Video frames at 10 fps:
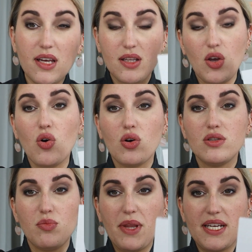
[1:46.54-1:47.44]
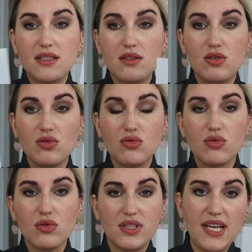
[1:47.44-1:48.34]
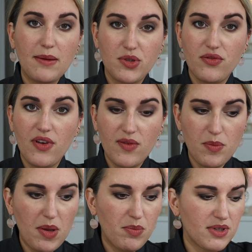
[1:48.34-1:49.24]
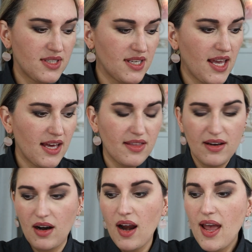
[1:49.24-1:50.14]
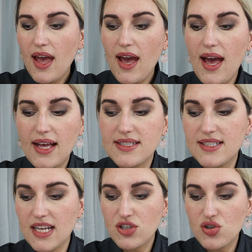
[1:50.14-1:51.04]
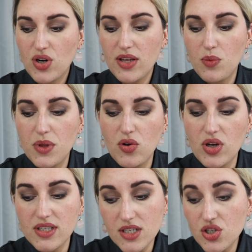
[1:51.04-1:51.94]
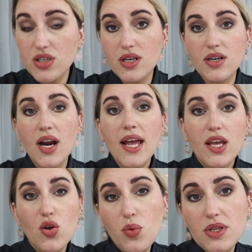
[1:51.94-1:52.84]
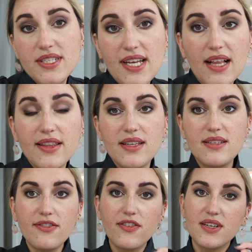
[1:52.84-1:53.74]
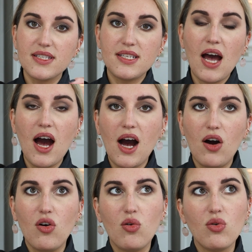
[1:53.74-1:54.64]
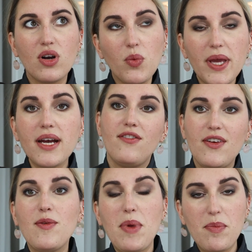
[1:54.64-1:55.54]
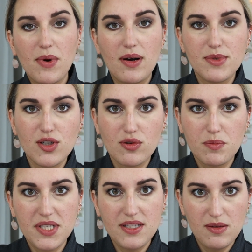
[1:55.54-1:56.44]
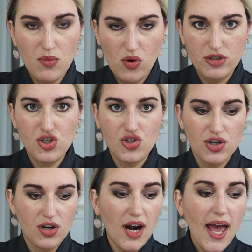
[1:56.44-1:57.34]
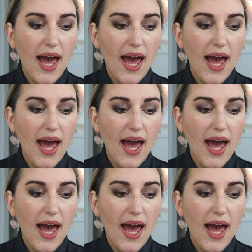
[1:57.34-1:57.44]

and you're going to place two types of wafer paper together and saturate with your conditioner, you will tell the difference how quick wafer paper absorbs the moisture.